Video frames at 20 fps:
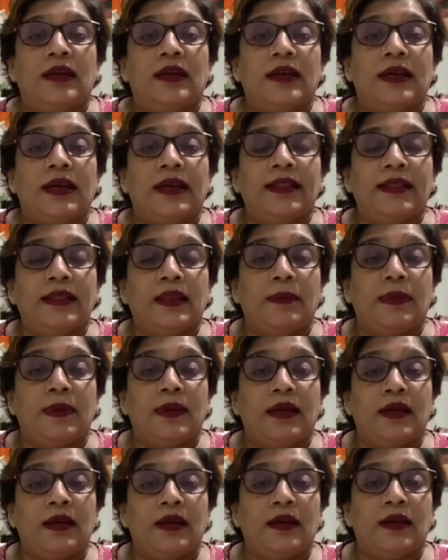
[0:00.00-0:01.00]
in
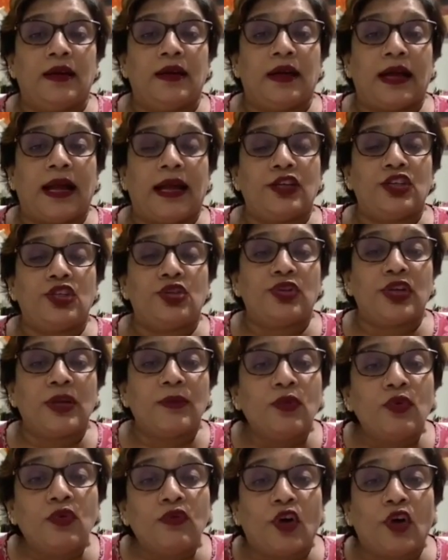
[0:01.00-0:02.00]
the and to
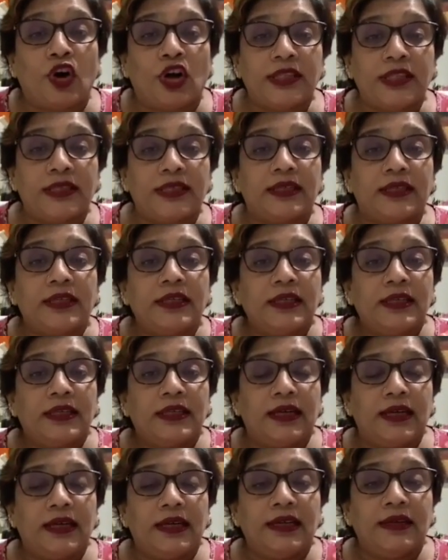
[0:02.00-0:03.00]
remove all the
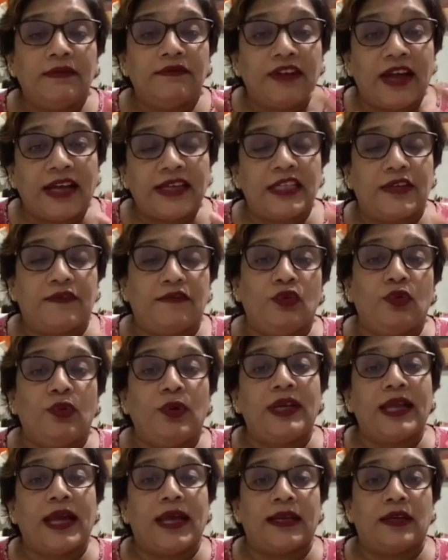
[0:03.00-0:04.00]
lymphatic
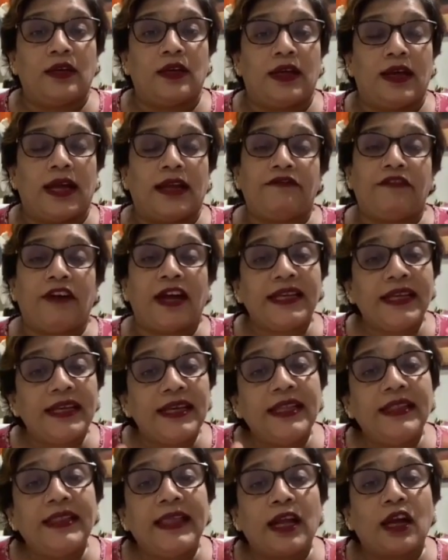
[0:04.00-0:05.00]
fluid, and
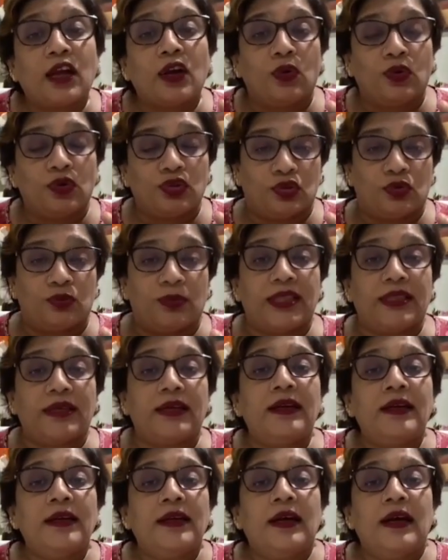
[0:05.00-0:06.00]
finally they close with
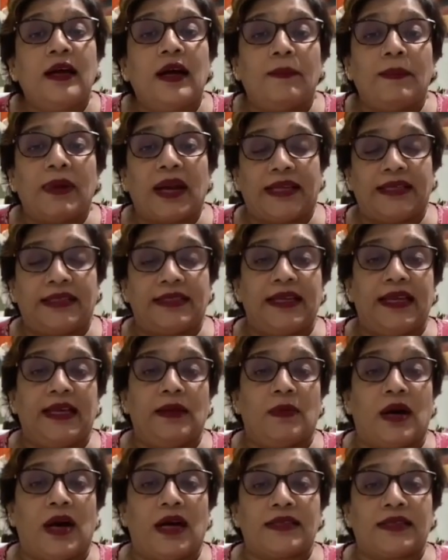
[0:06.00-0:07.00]
a
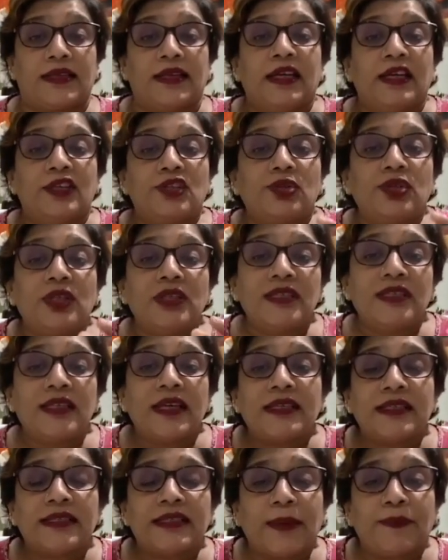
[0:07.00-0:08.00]
brightening mask. So this is the
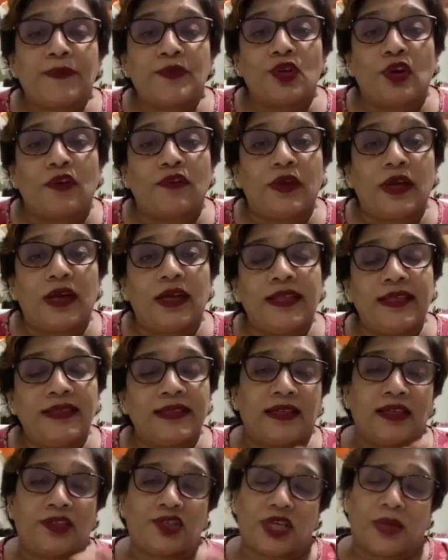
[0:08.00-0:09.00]
steps of these
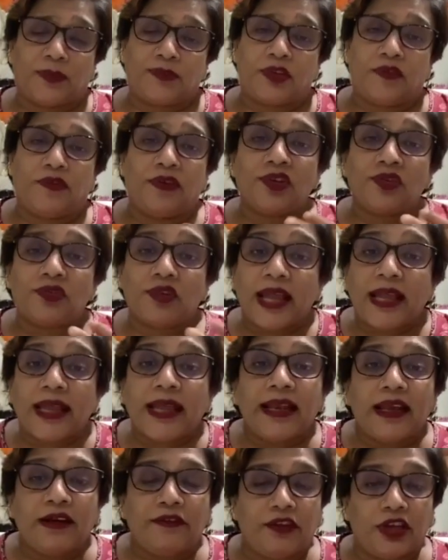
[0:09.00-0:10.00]
are the steps of a
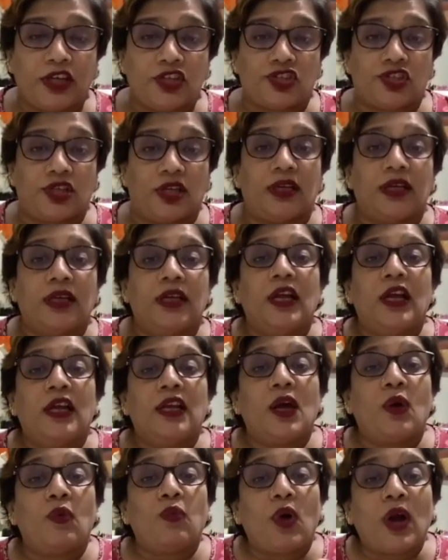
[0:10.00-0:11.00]
regular facial.
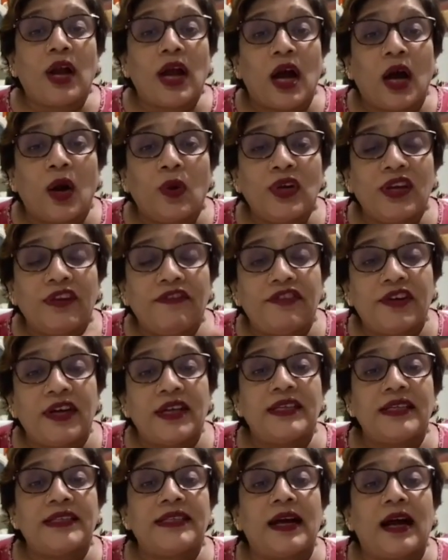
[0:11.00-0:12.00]
Now how
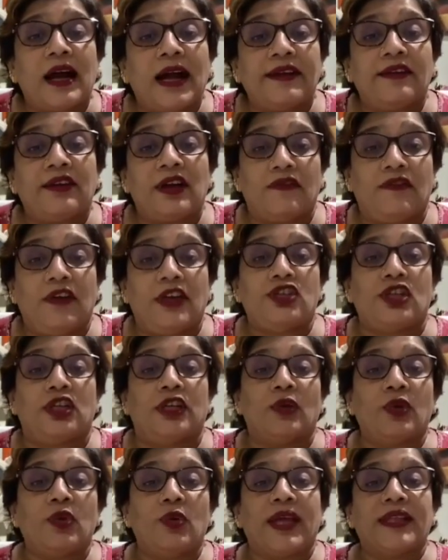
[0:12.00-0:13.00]
different is a Hydrafacial?
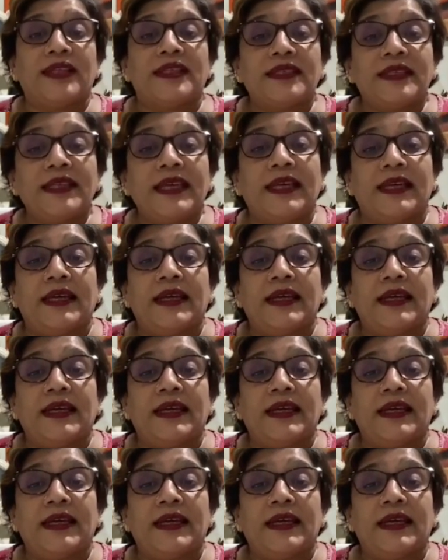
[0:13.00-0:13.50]
Now you can see